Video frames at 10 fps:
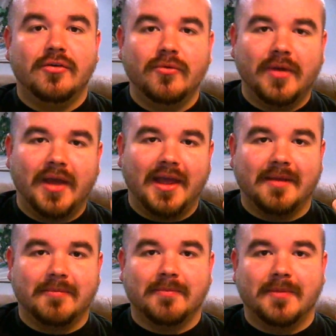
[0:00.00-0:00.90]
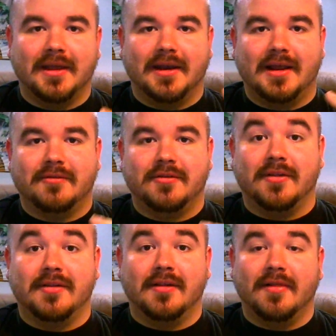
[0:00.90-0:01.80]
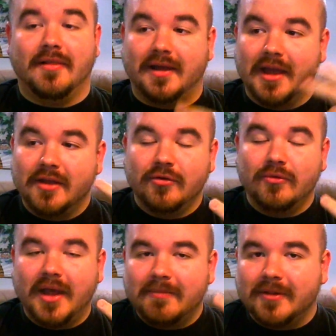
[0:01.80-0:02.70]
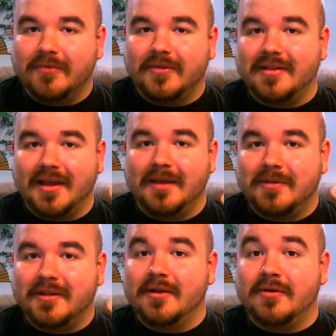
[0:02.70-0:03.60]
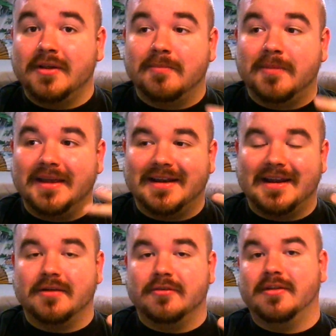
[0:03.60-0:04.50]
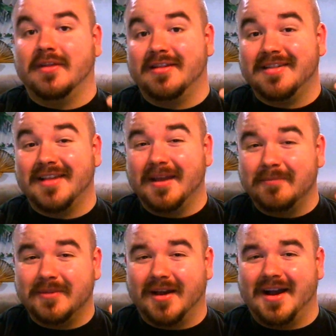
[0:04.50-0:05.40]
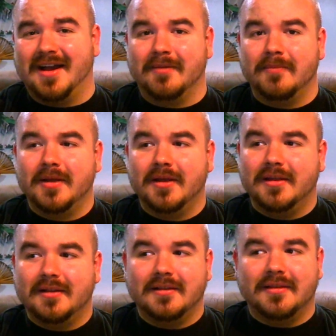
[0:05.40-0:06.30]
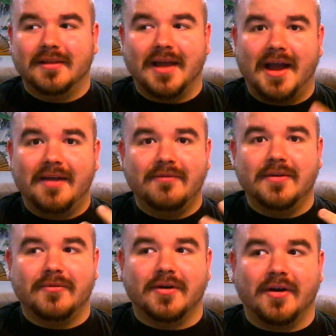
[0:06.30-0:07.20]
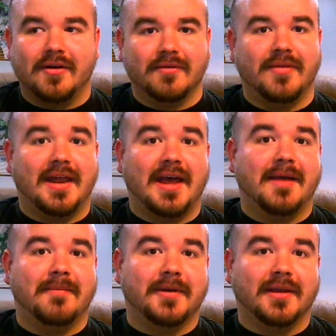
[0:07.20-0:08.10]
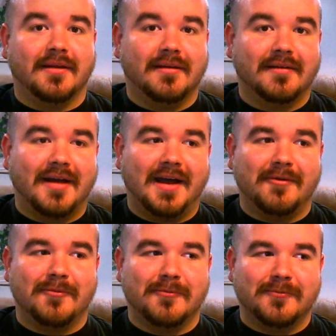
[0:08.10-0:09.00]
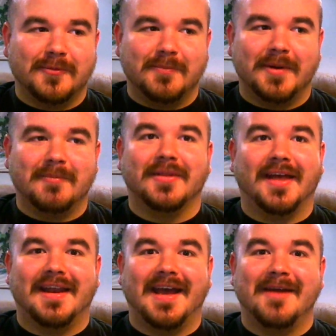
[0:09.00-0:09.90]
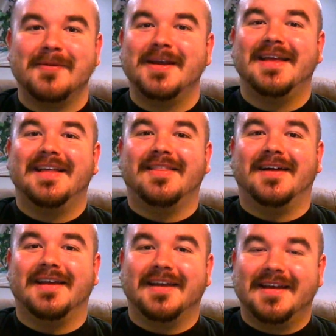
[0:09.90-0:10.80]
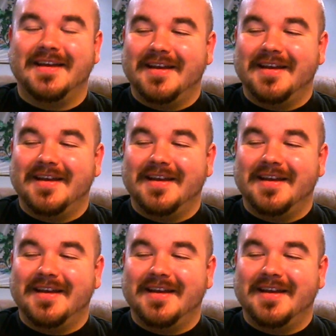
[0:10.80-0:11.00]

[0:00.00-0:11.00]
two games being announced at the same, like, two games of the same series being announced at the same time? Like, I've never heard of that happening. I don't remember that. Like,